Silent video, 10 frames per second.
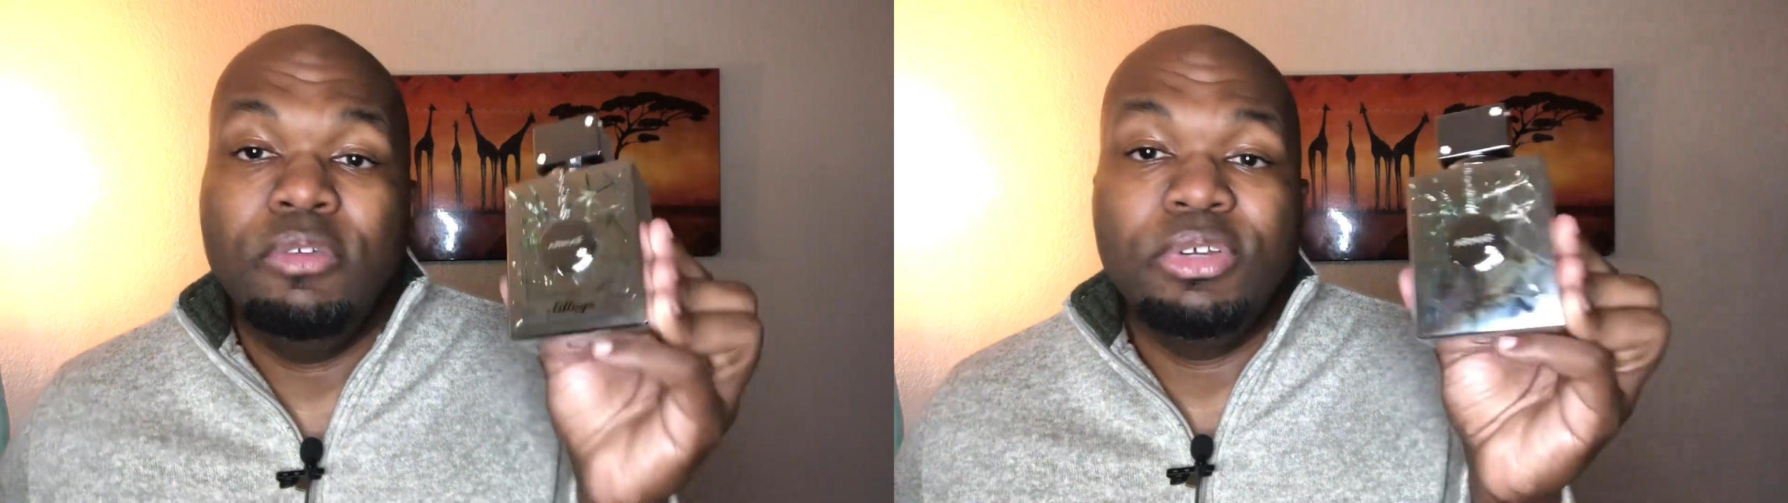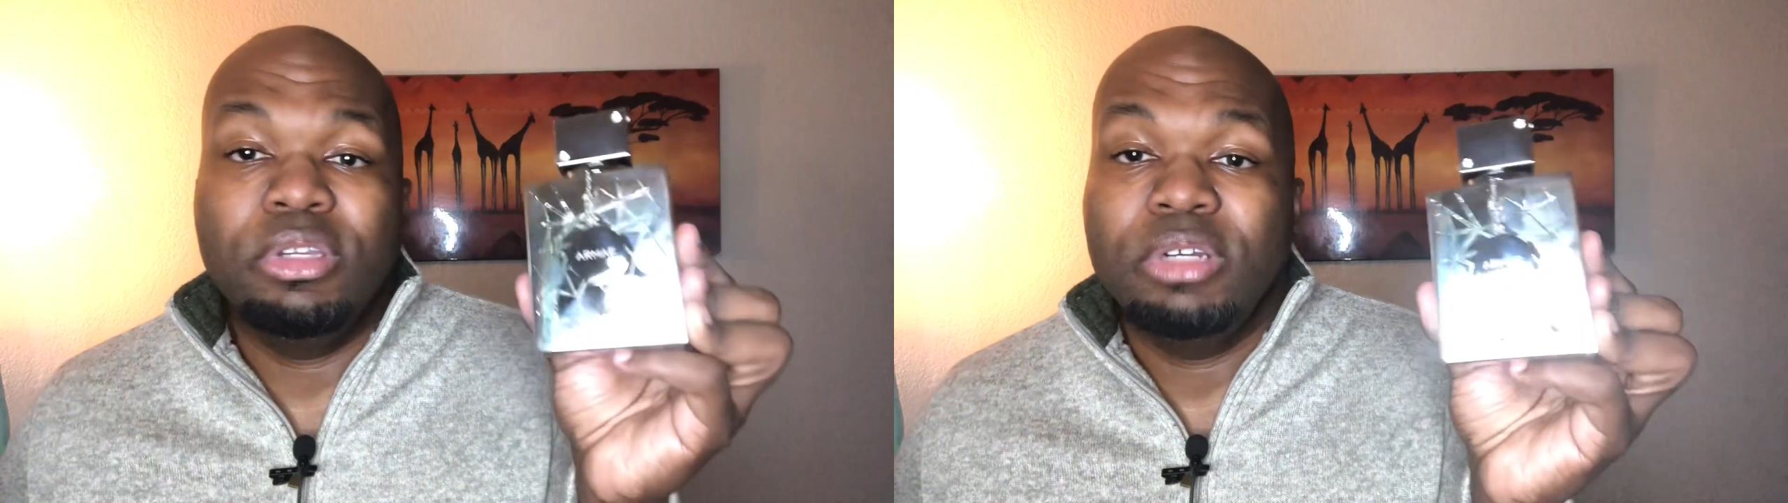
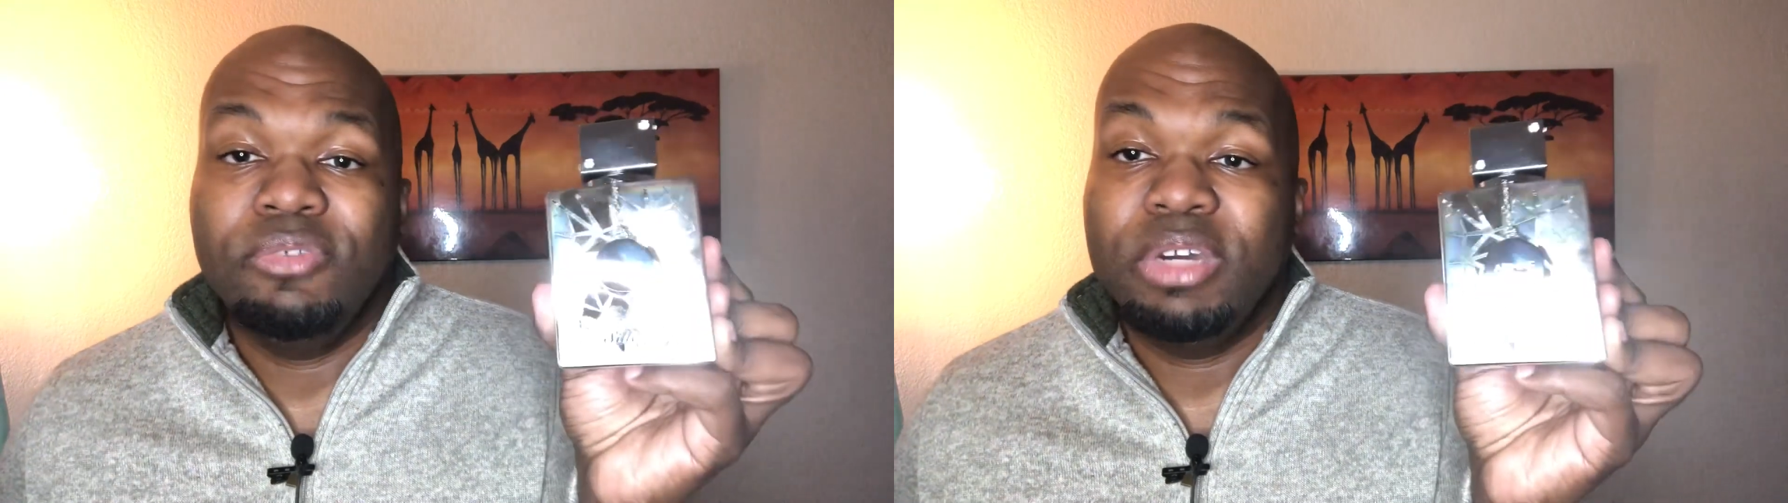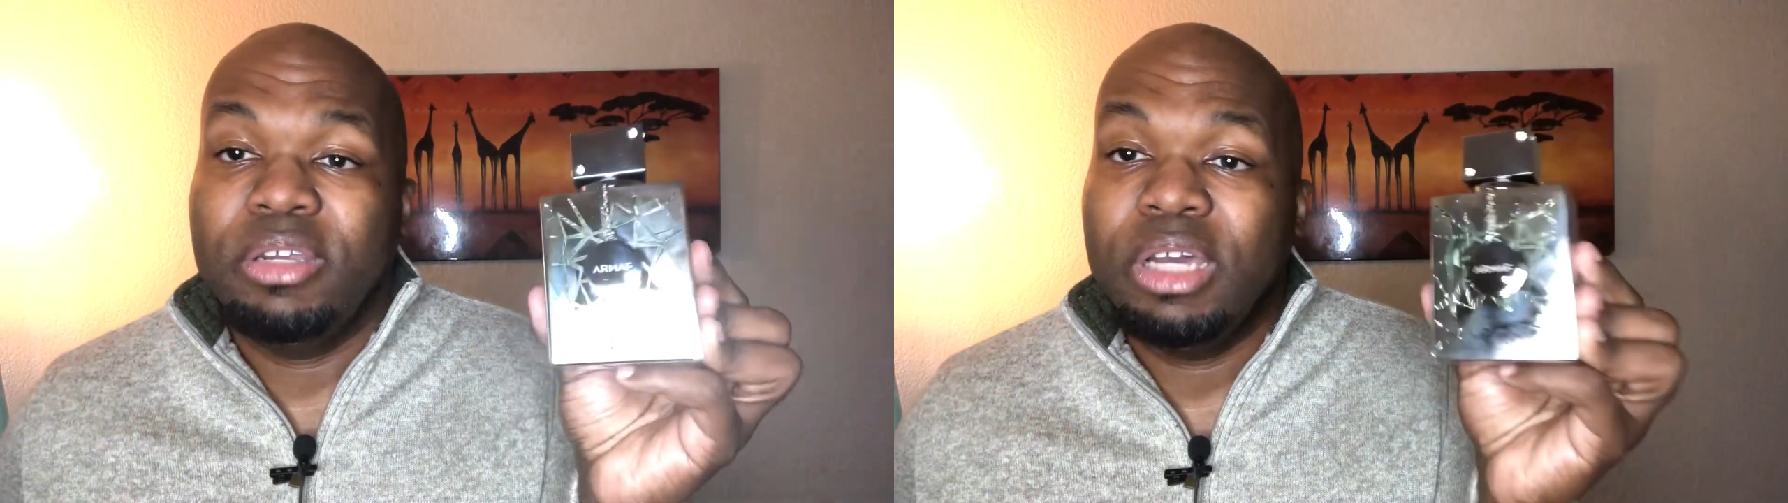For
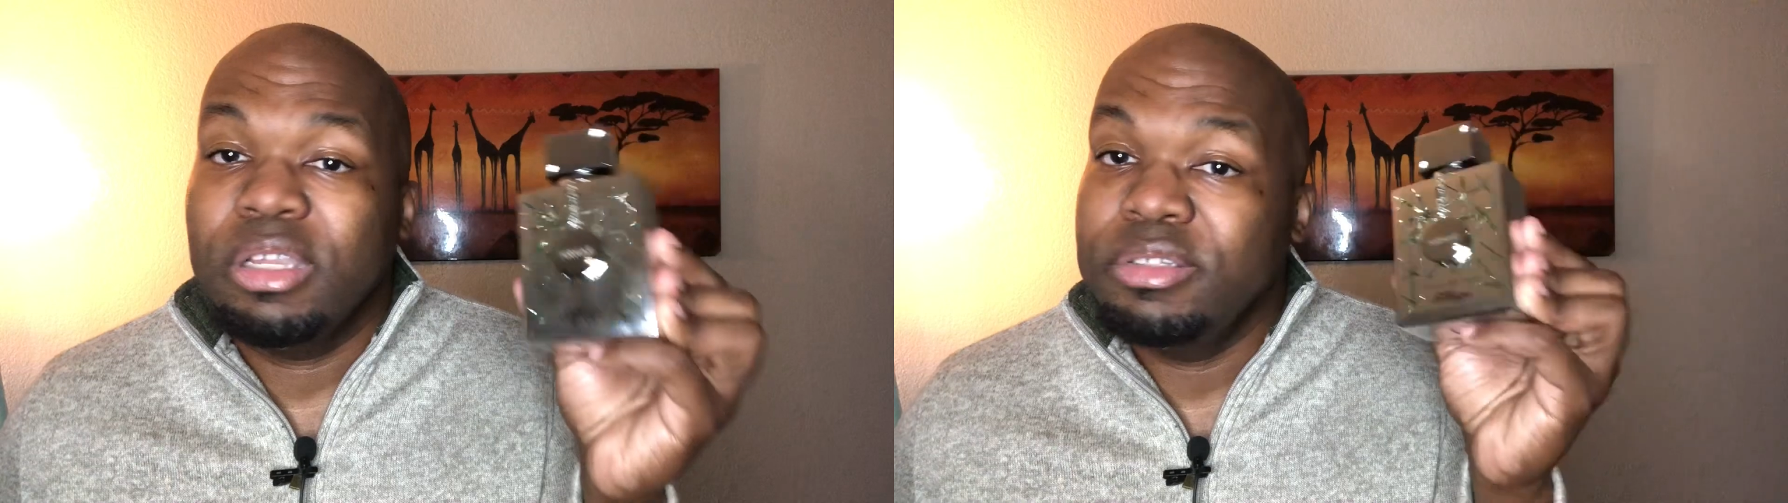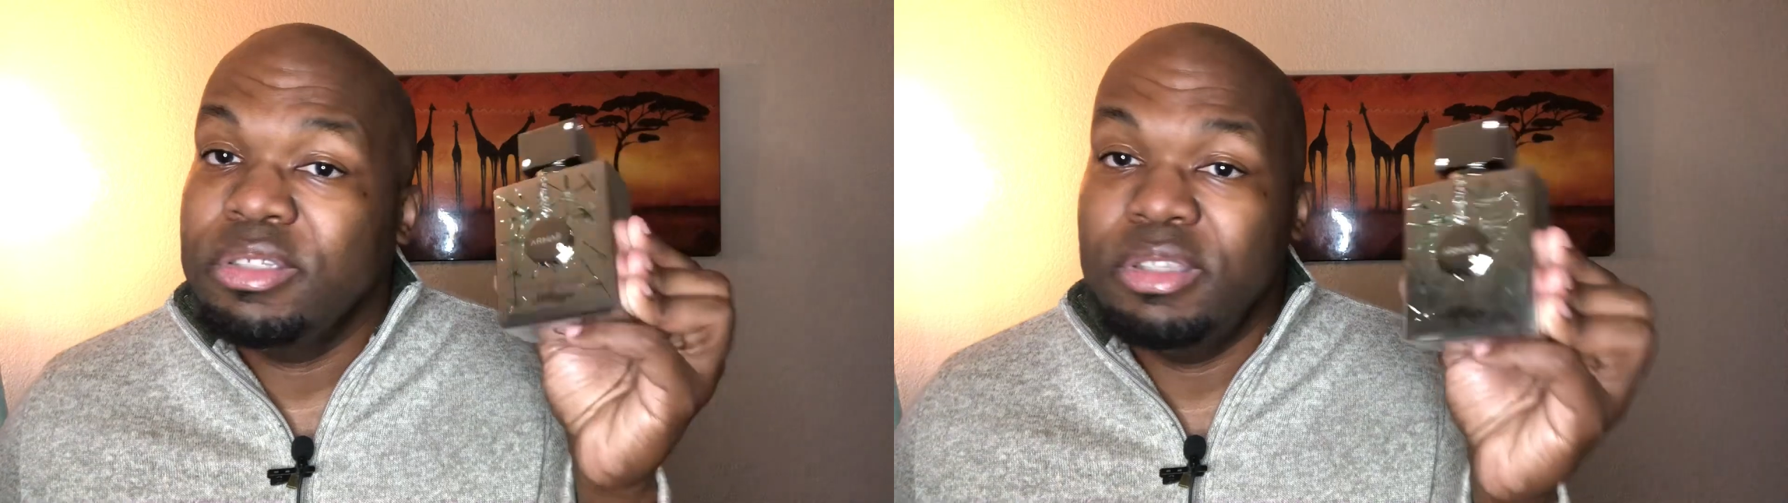
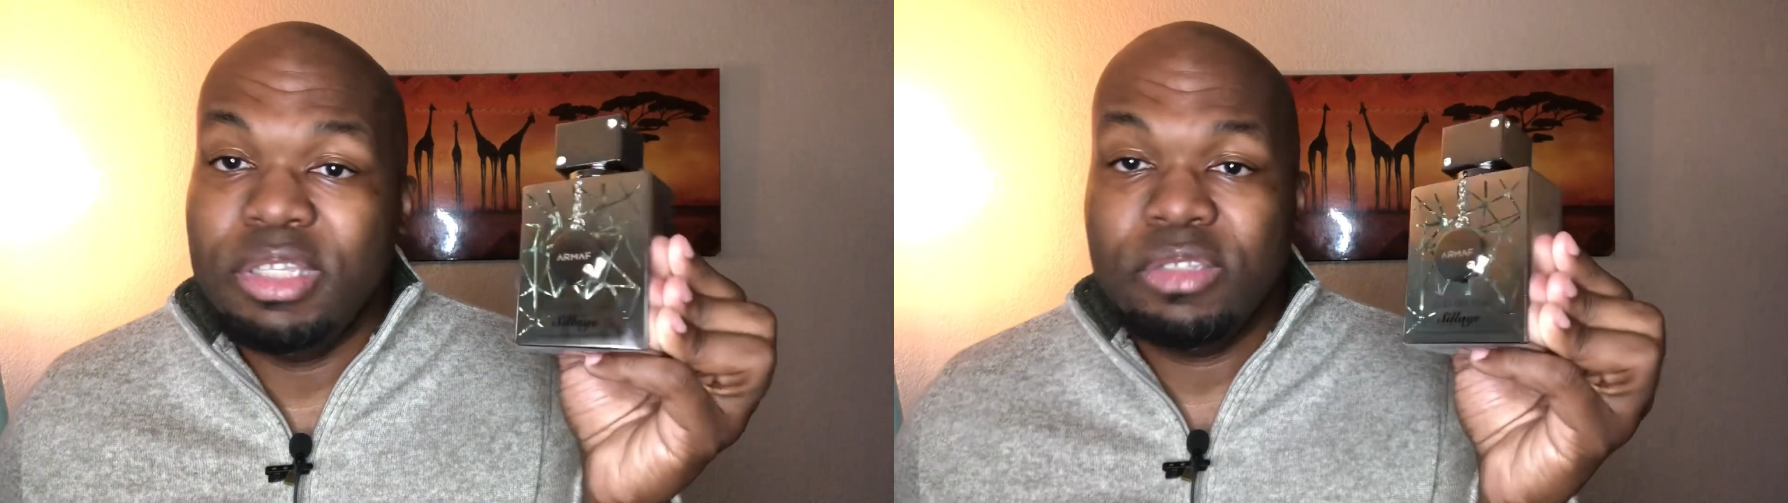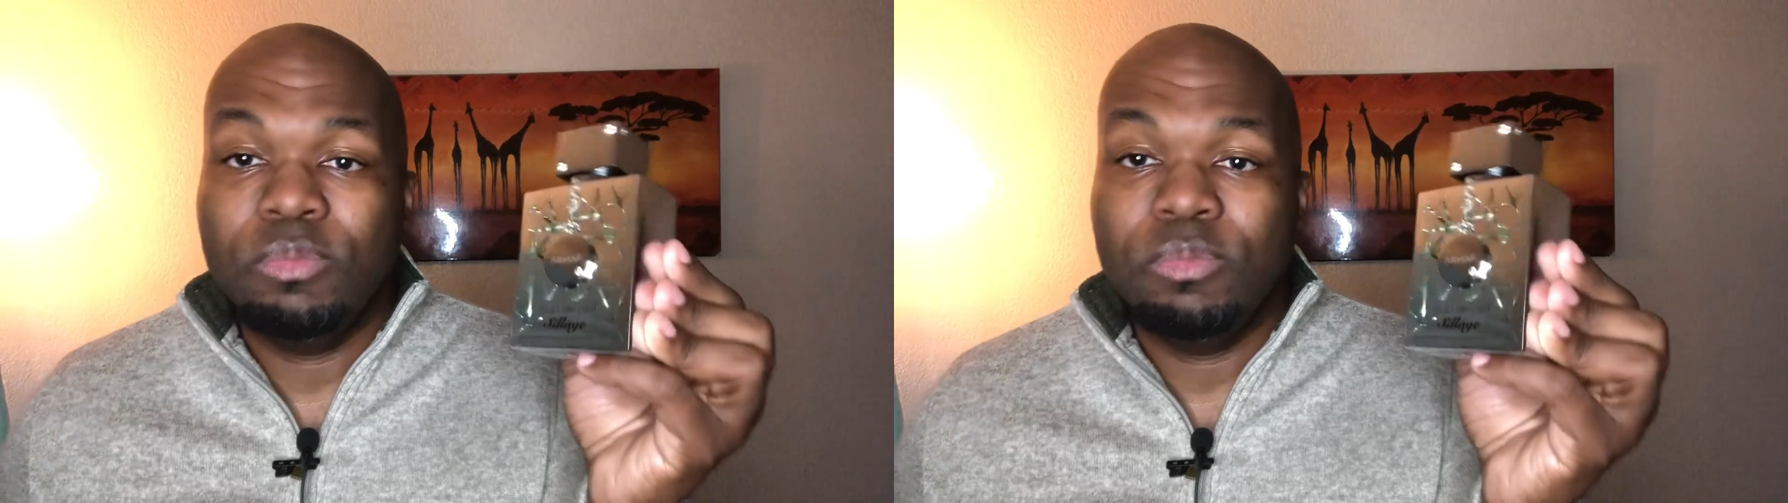$35, this